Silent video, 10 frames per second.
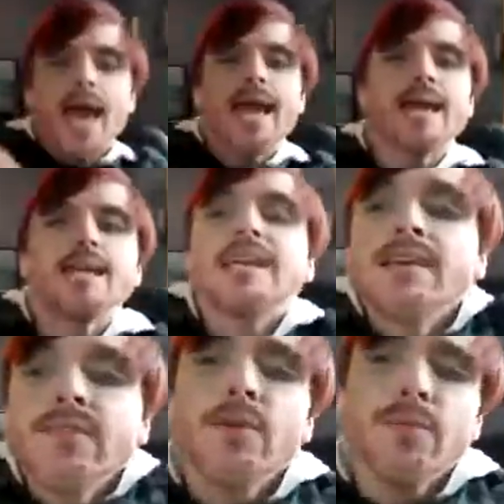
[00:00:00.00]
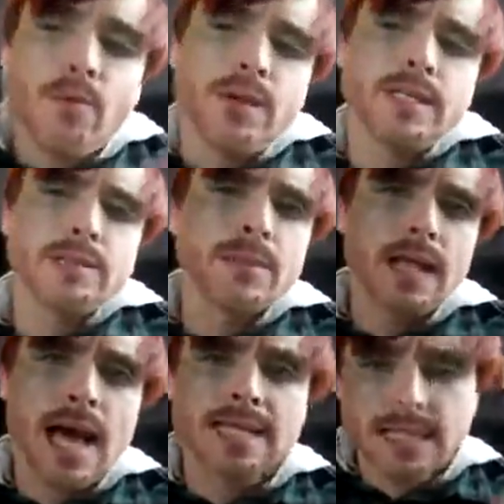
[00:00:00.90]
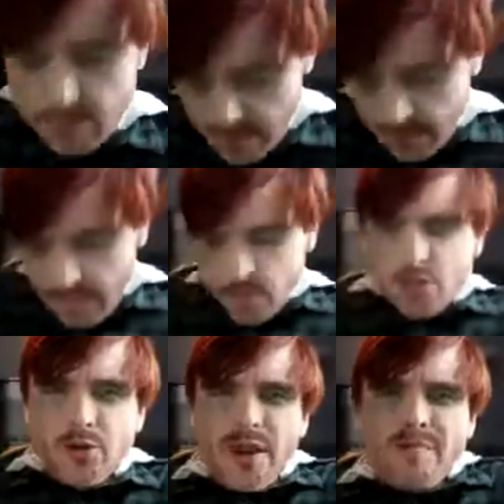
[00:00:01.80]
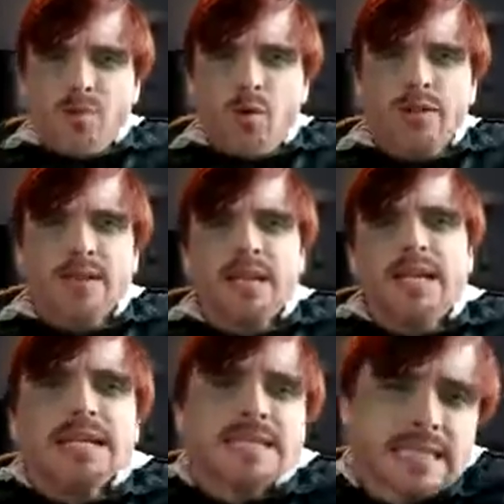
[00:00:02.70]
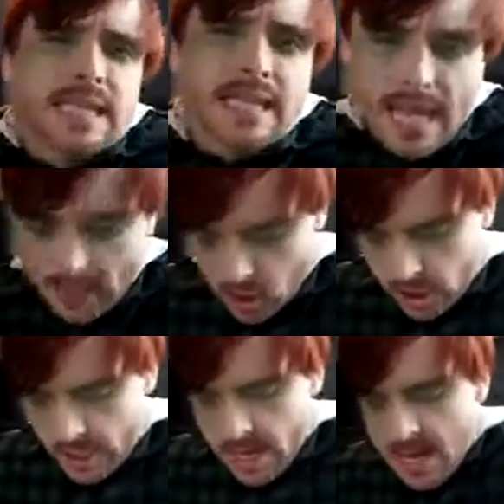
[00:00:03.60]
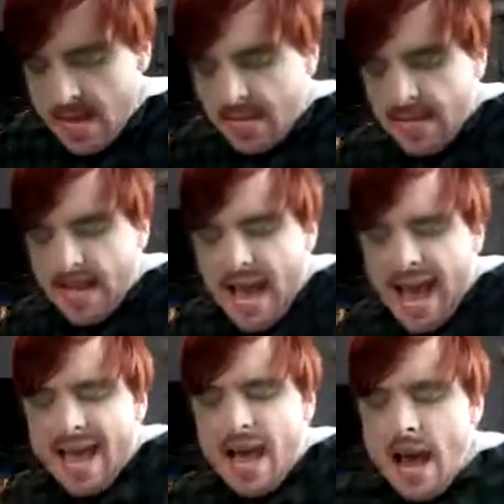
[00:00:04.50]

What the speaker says: and give your boy some glosses because I'm sure you have more than his collection. Like, I